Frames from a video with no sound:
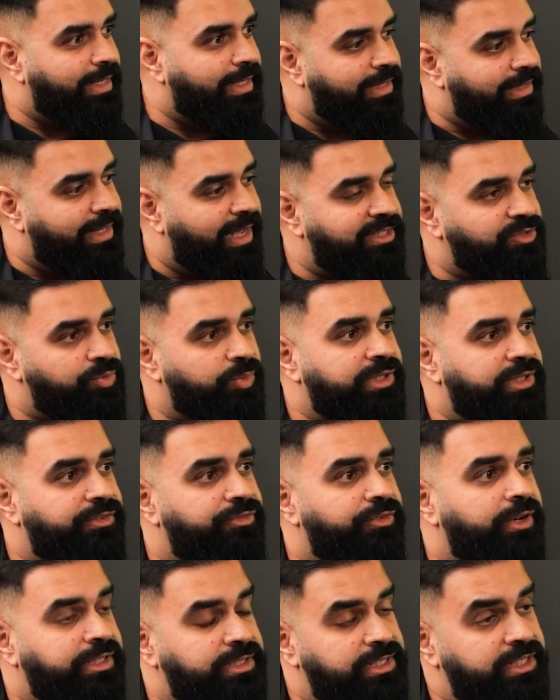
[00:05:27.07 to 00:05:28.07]
That's what
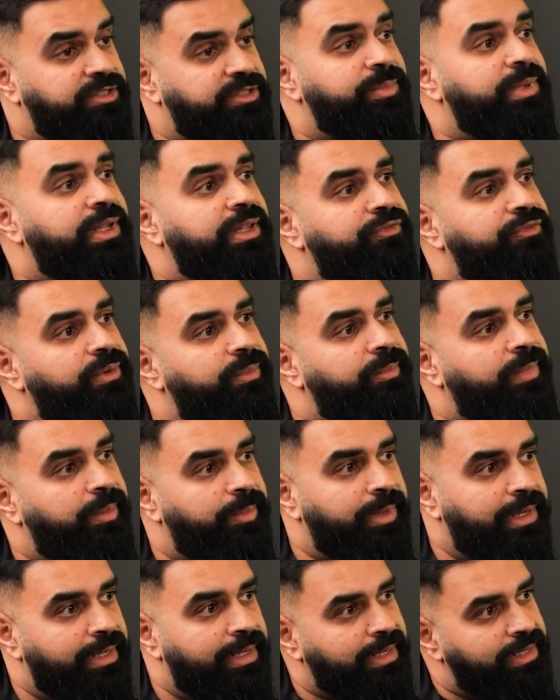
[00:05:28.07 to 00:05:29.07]
differentiates me from
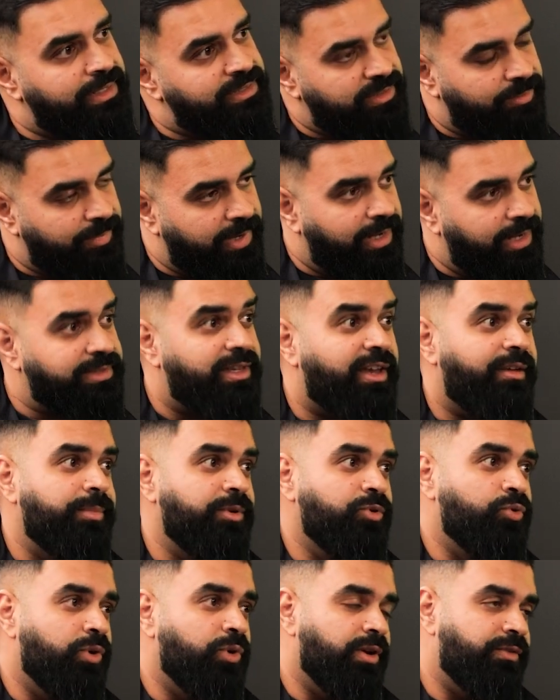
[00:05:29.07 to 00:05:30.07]
maybe some guys that have
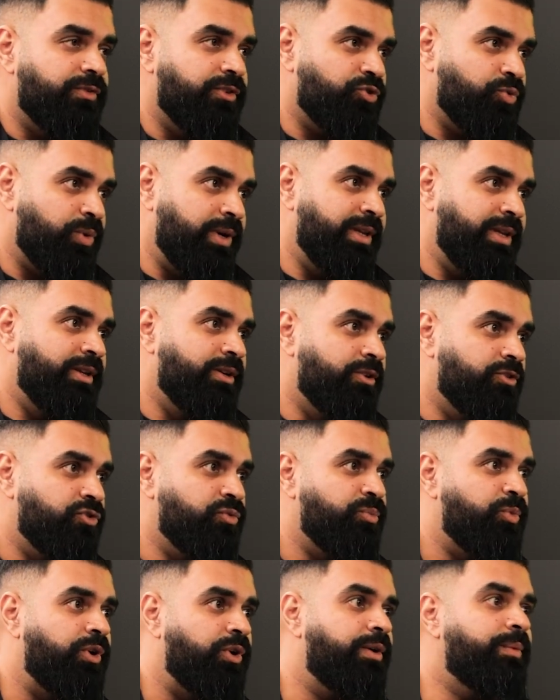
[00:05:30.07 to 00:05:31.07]
been doing it for 20 years
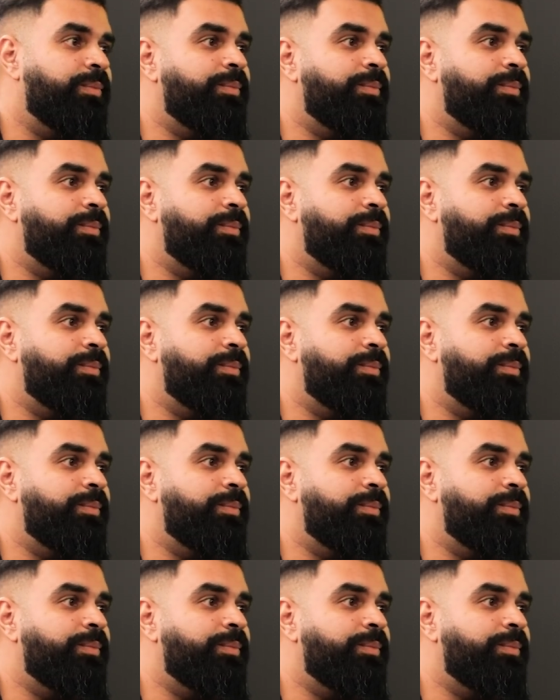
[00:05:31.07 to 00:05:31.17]
or more.